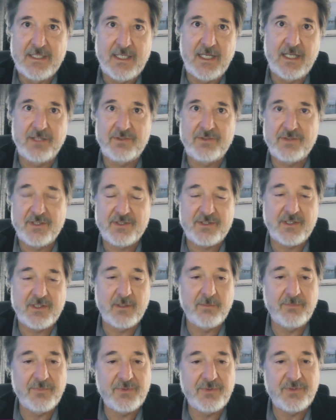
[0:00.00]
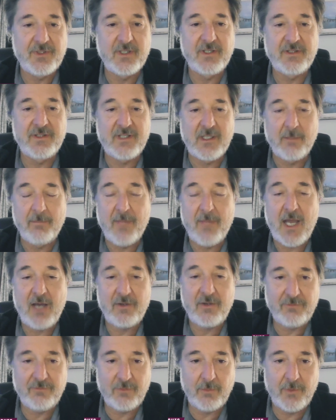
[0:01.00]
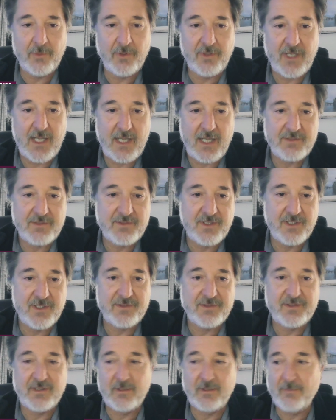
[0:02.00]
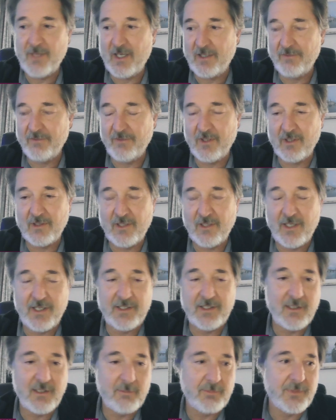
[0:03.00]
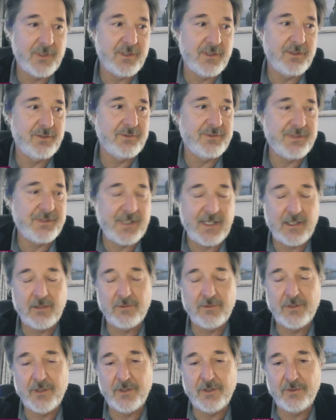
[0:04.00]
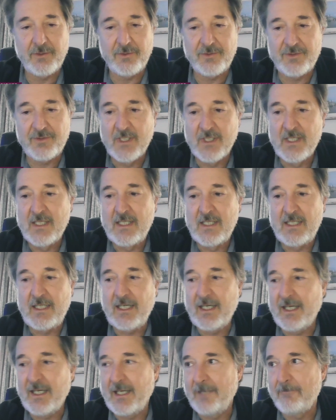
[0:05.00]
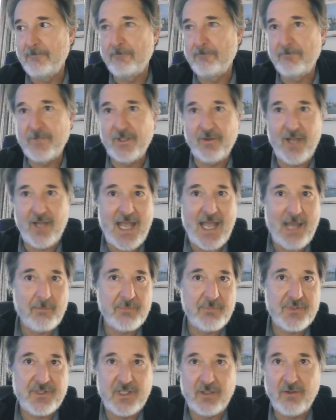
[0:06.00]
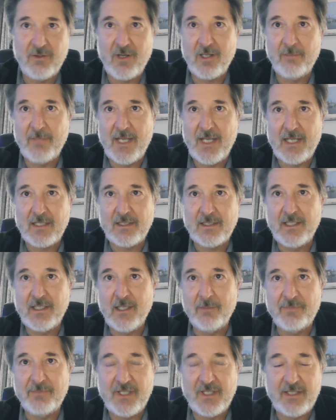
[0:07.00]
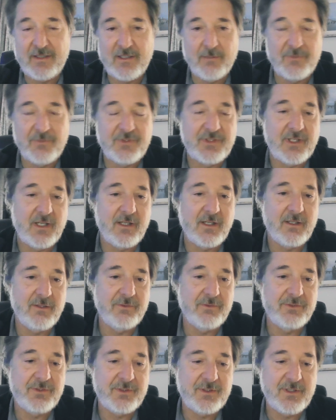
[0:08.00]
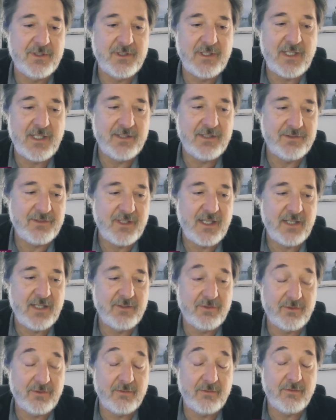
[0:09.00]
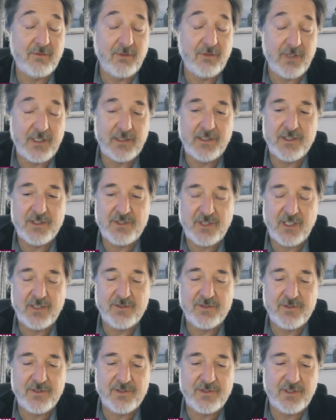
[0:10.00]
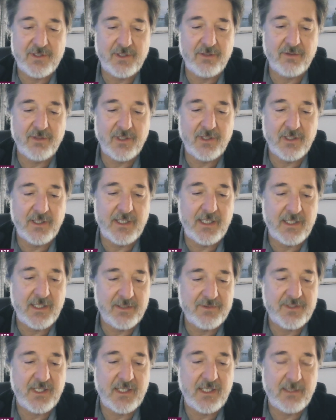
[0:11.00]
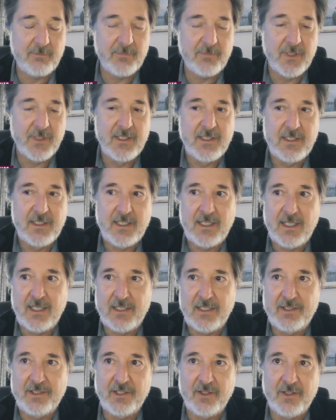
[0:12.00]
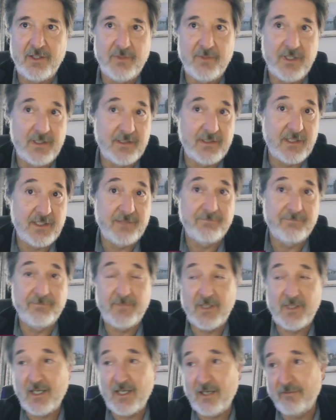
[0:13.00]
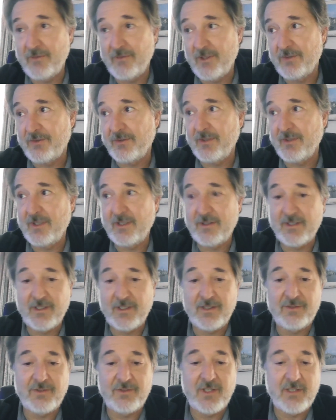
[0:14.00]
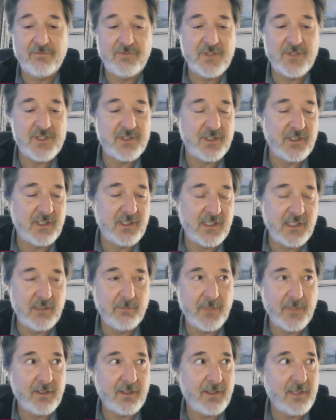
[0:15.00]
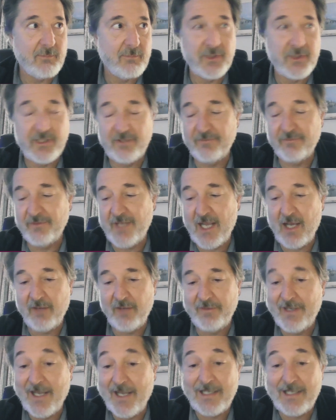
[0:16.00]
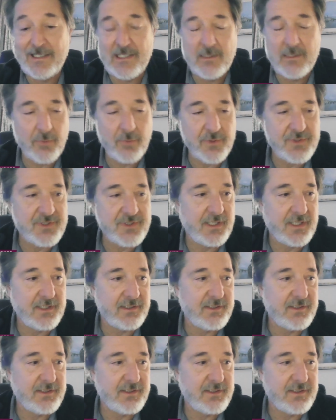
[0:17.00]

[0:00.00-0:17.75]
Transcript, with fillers: systems, the amount of remote access, the amount of online uploads, downloads, apps that automatically update themselves has greatly changed the security landscape. And then obviously things like phishing email. I believe now 90%